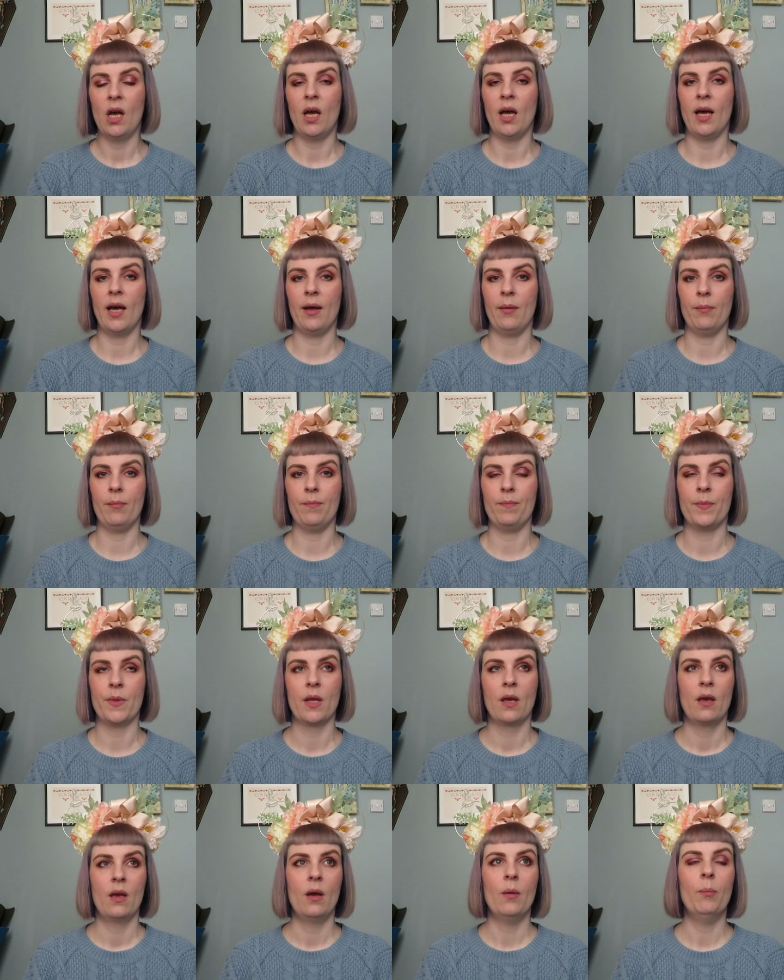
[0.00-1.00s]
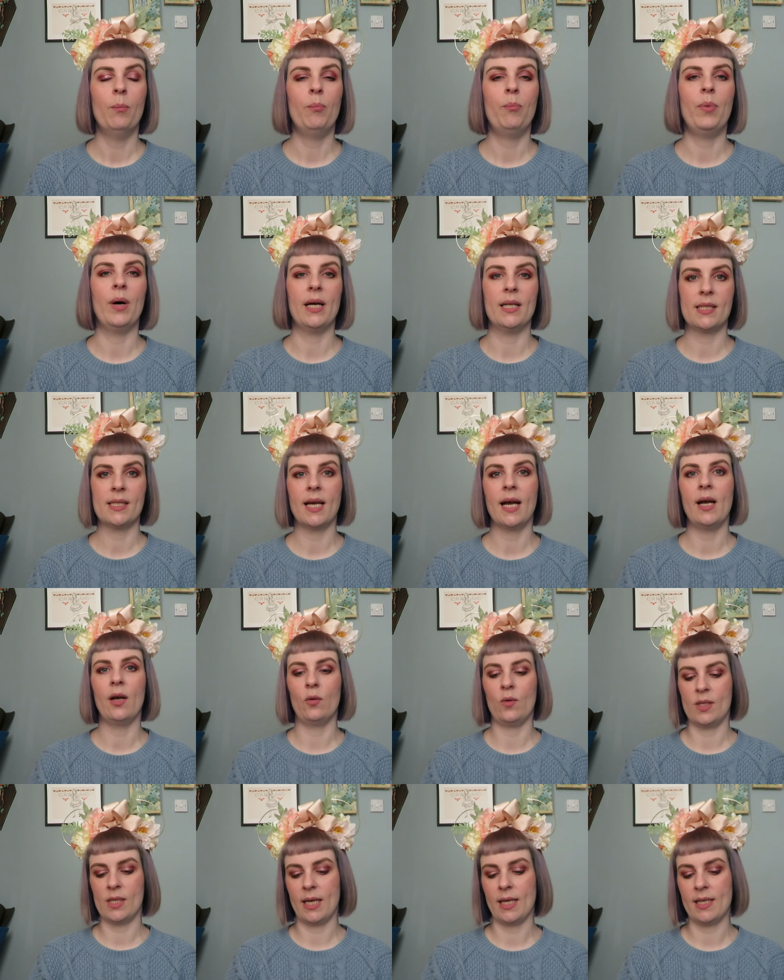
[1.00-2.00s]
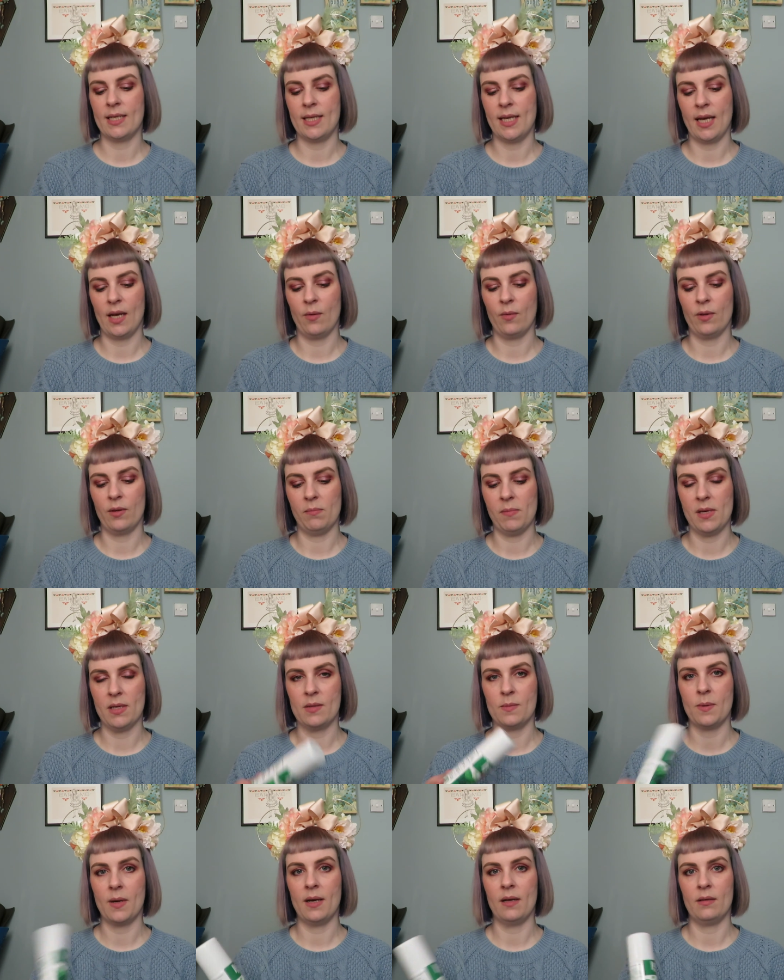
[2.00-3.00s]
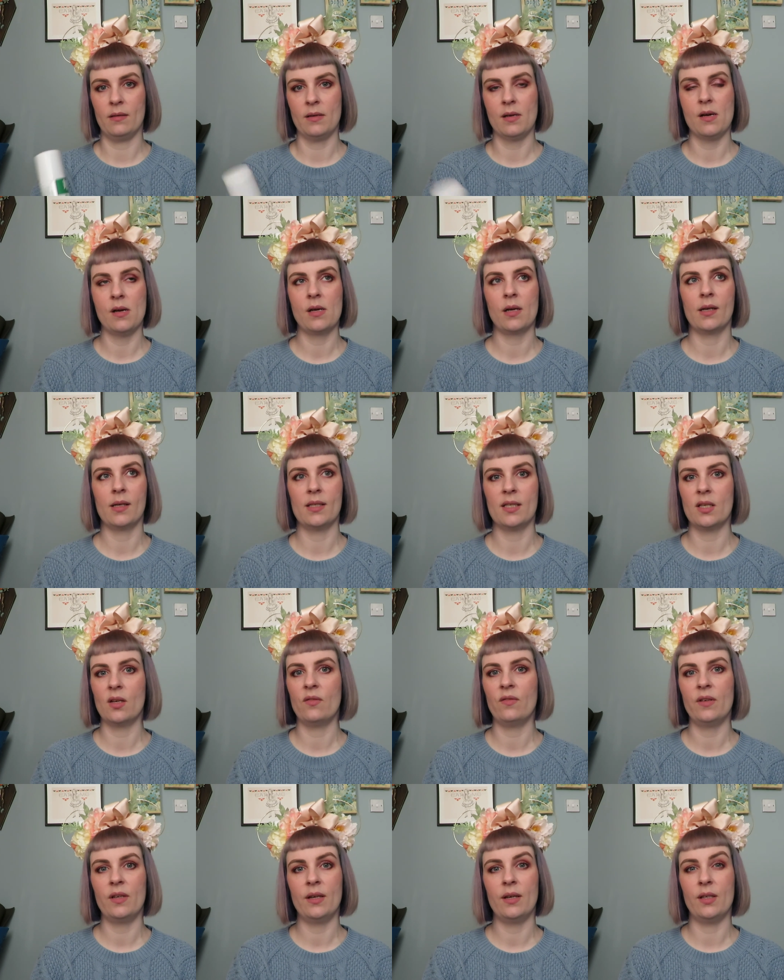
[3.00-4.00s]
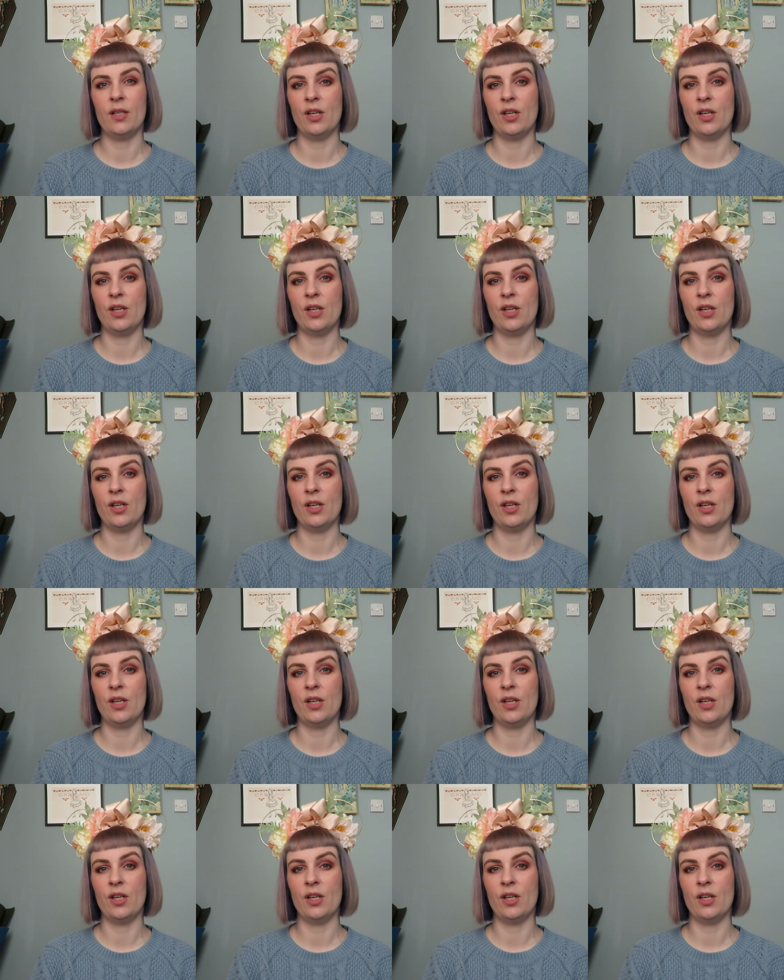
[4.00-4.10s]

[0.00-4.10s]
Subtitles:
But I always like to take it with me as well, because of,